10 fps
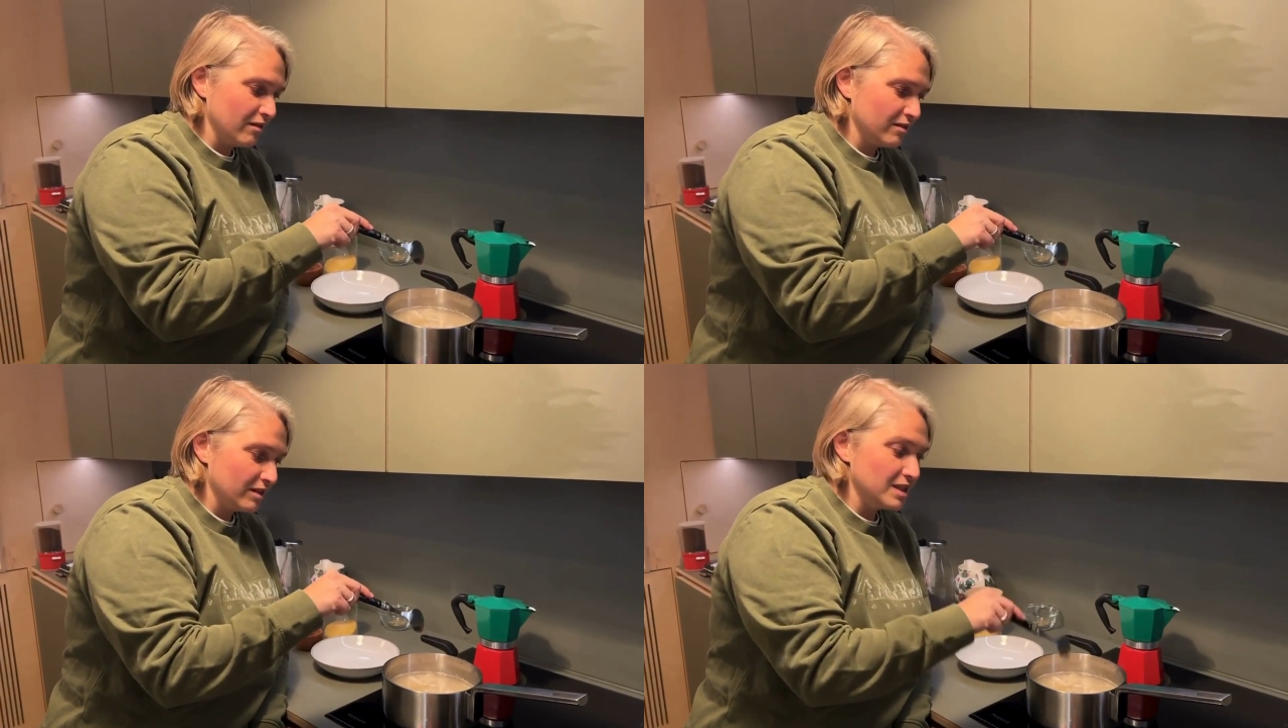
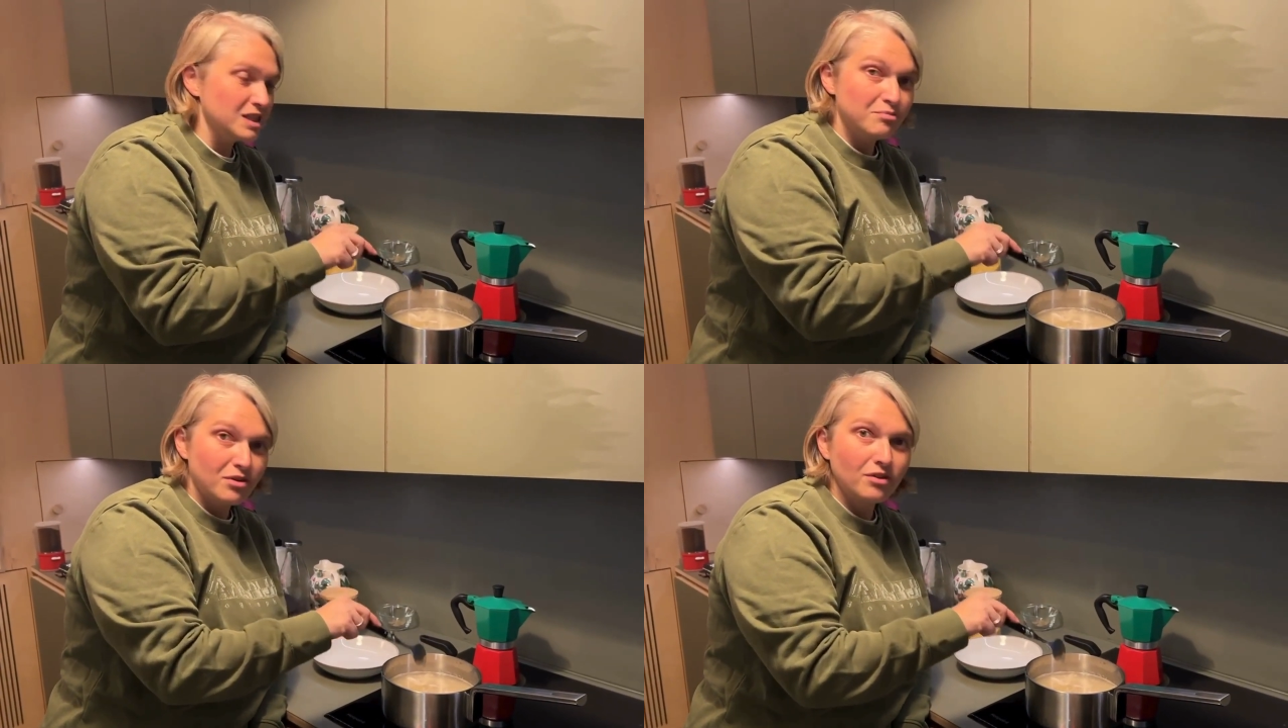this is
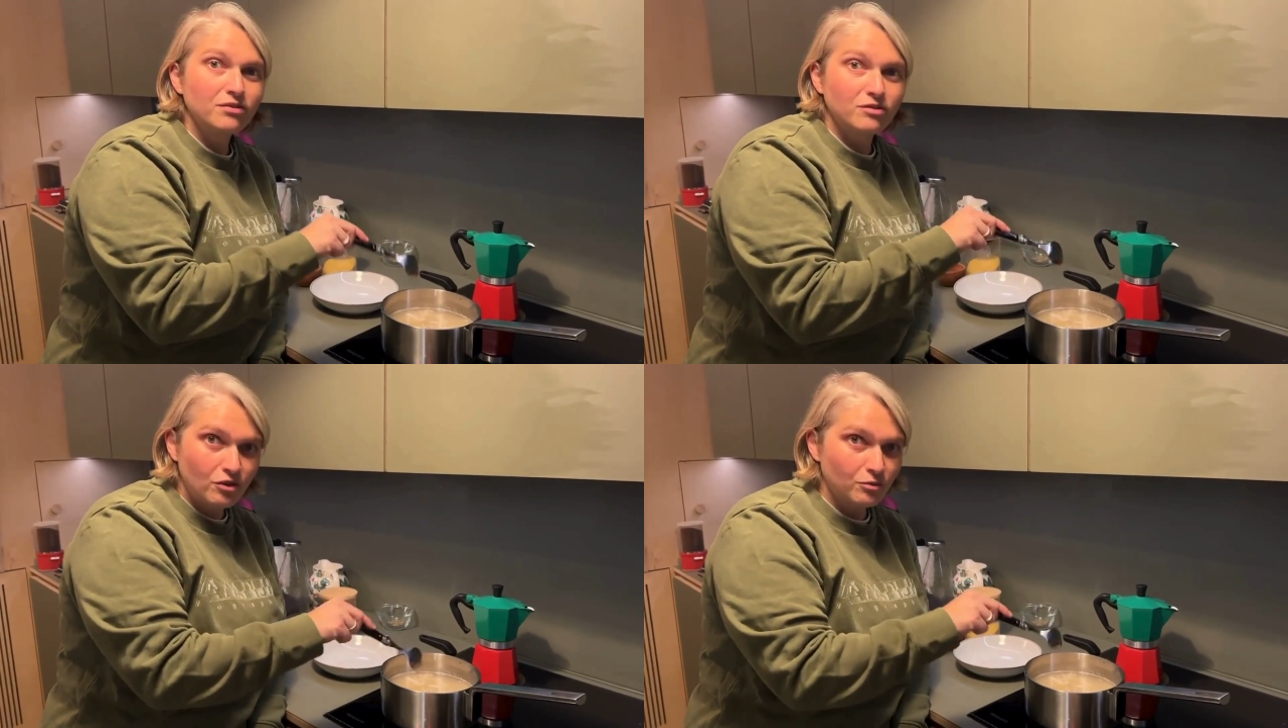broth,
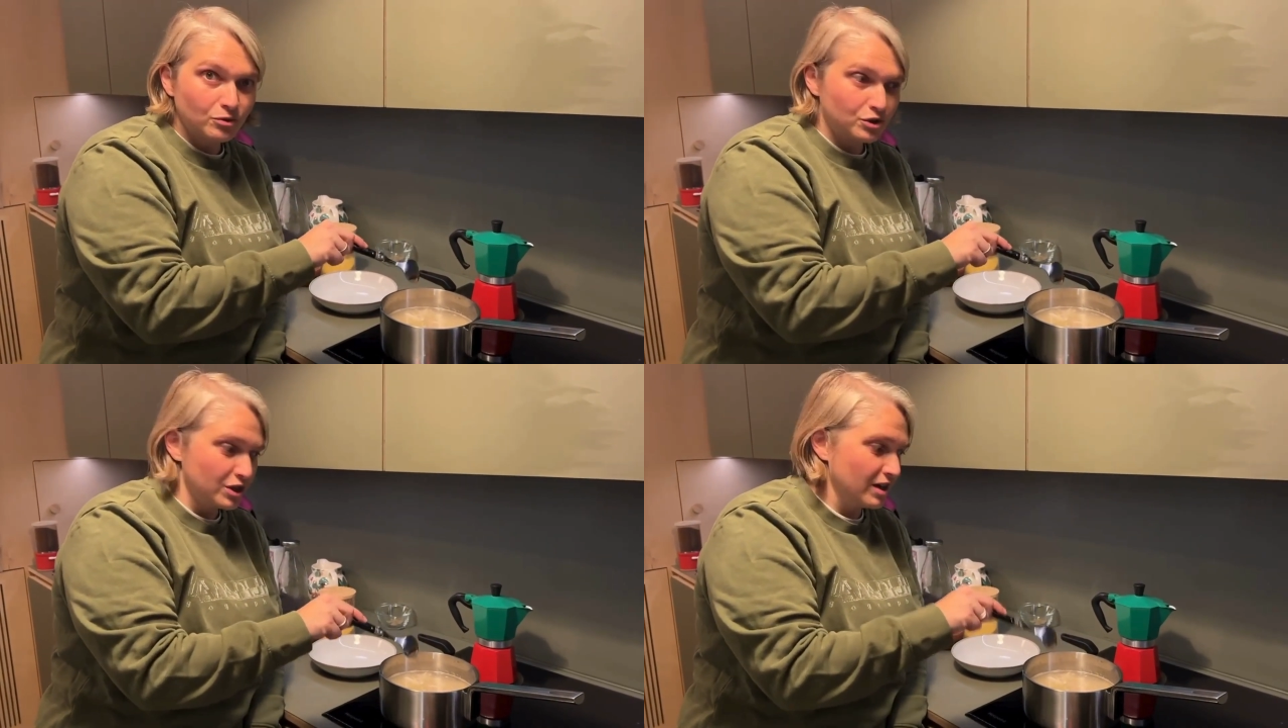not
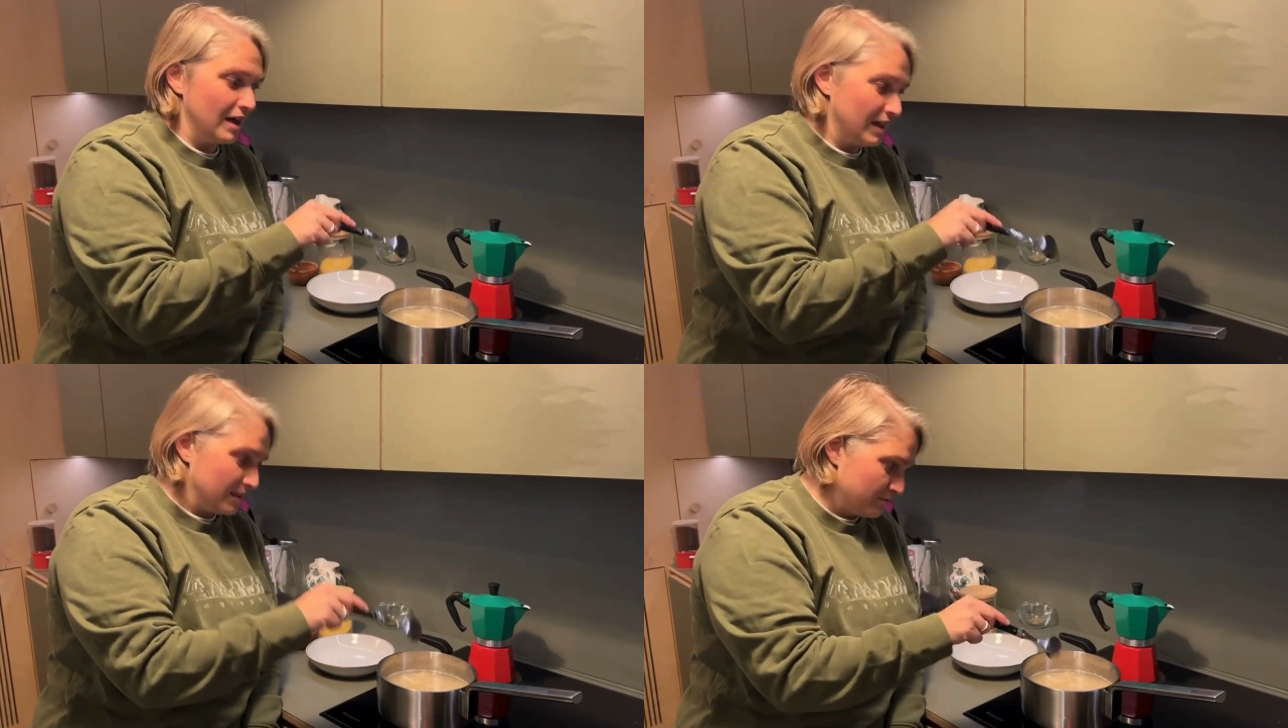water,
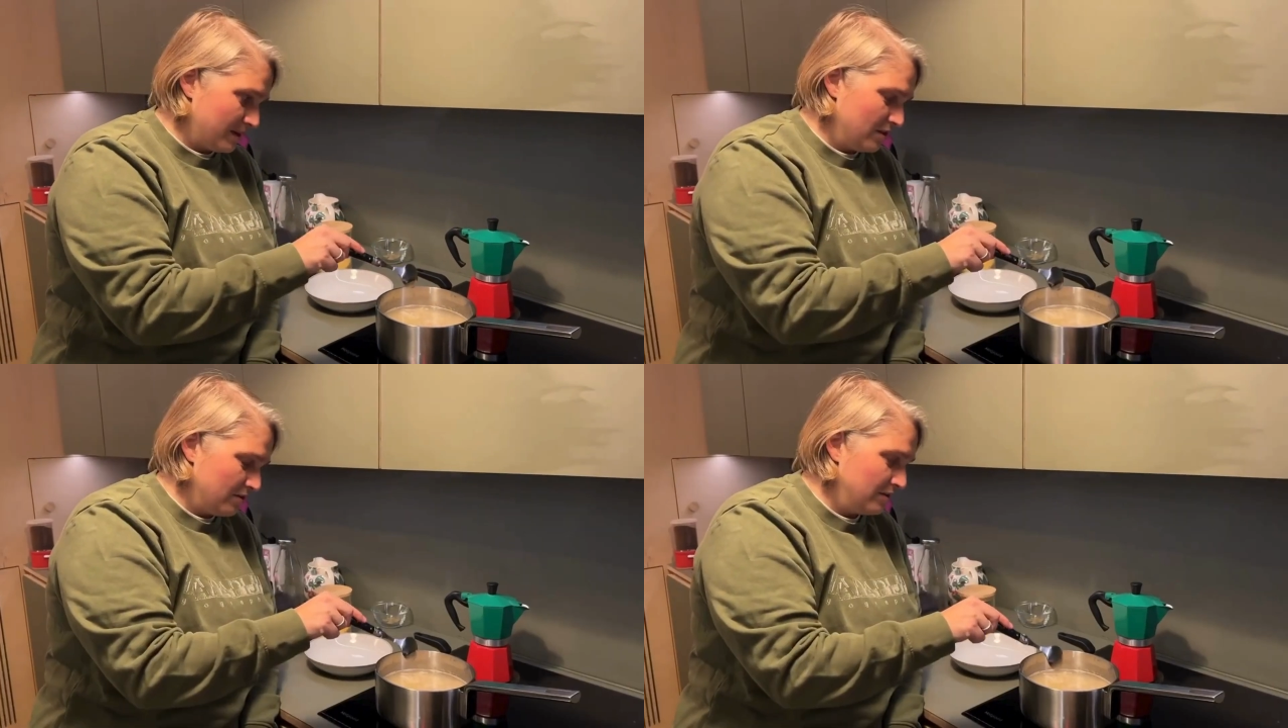as we
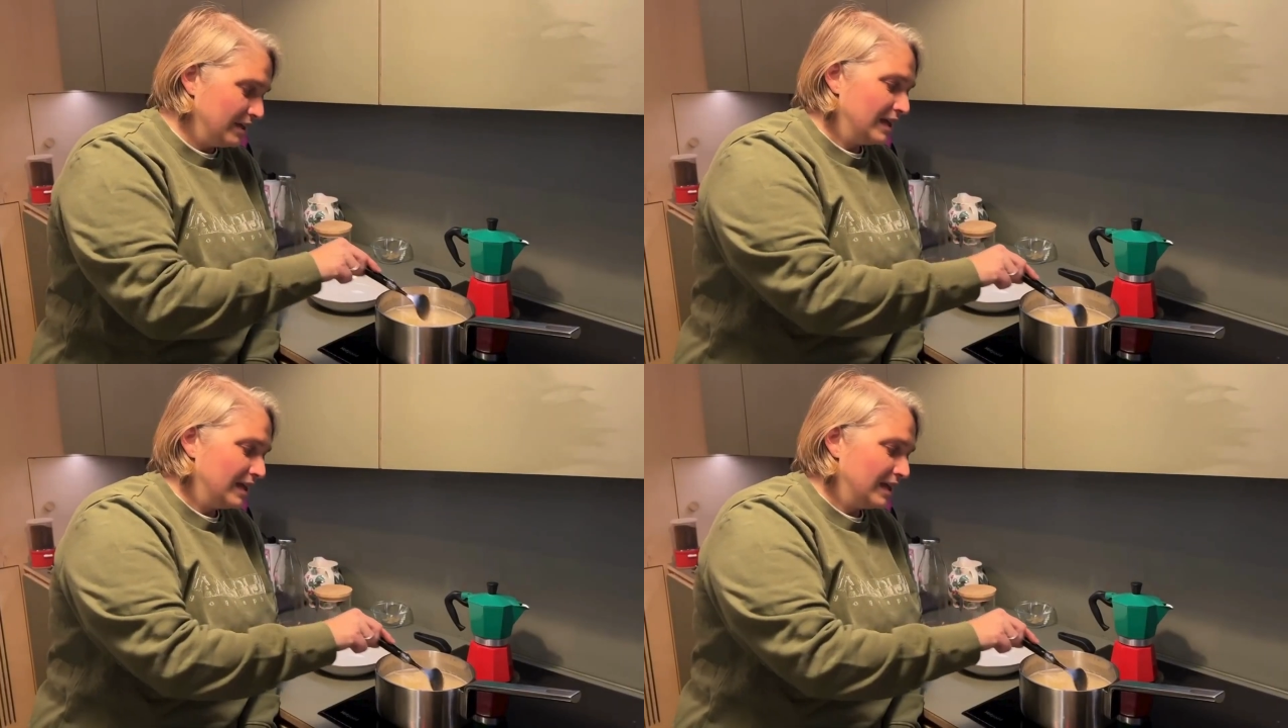know.